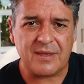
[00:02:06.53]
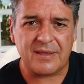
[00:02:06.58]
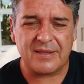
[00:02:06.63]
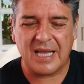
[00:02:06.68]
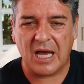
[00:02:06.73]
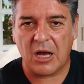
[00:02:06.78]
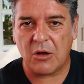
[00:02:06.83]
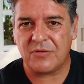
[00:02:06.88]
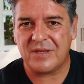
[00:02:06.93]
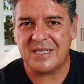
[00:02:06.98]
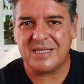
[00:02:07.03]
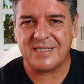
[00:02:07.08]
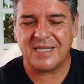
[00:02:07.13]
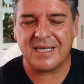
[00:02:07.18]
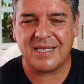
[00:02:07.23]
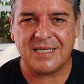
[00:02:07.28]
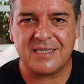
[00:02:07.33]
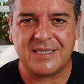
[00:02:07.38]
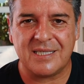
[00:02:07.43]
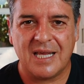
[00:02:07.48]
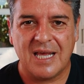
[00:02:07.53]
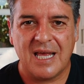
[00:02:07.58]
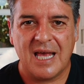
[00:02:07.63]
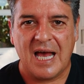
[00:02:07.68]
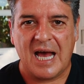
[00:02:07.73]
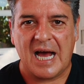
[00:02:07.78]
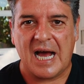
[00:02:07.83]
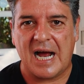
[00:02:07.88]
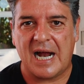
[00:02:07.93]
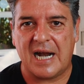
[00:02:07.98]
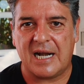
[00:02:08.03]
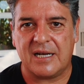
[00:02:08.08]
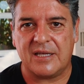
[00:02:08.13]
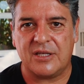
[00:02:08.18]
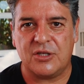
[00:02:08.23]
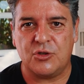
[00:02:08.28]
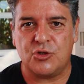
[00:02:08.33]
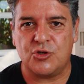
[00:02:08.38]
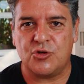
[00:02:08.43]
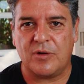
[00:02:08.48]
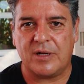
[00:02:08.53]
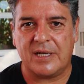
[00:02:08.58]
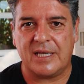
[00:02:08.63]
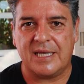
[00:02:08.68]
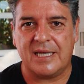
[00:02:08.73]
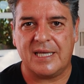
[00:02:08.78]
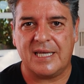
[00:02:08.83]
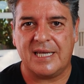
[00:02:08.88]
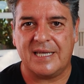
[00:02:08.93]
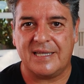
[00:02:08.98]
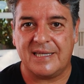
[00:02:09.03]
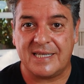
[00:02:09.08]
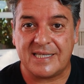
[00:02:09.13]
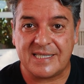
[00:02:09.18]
Now, these things are usually in the